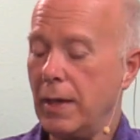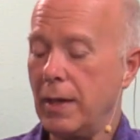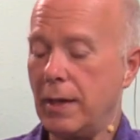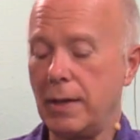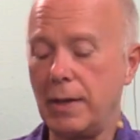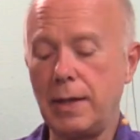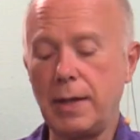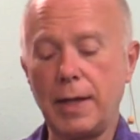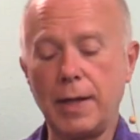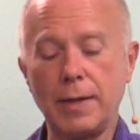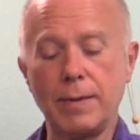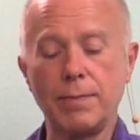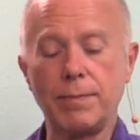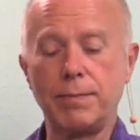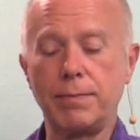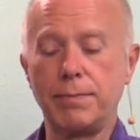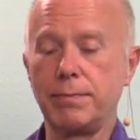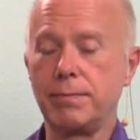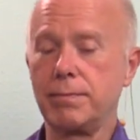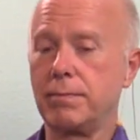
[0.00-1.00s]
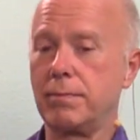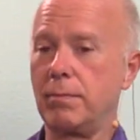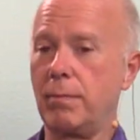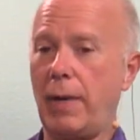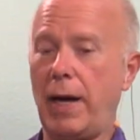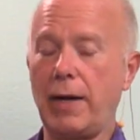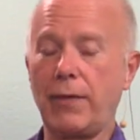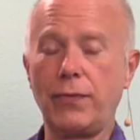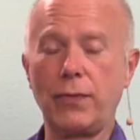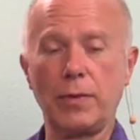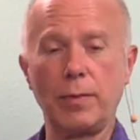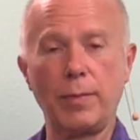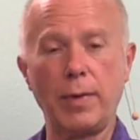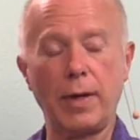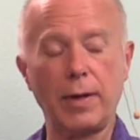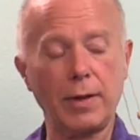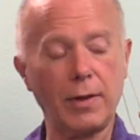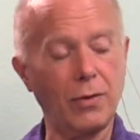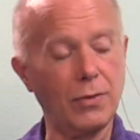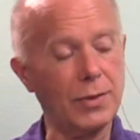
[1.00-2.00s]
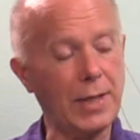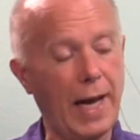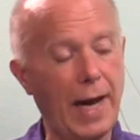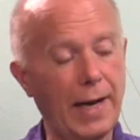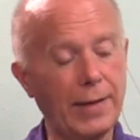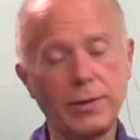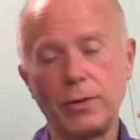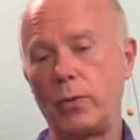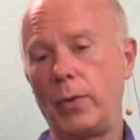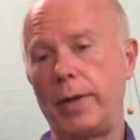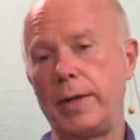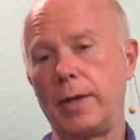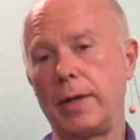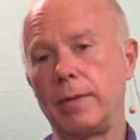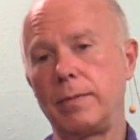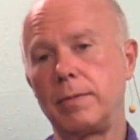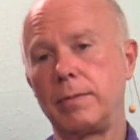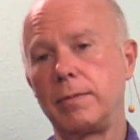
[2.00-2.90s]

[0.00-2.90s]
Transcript: then bang for the buck goes out the window.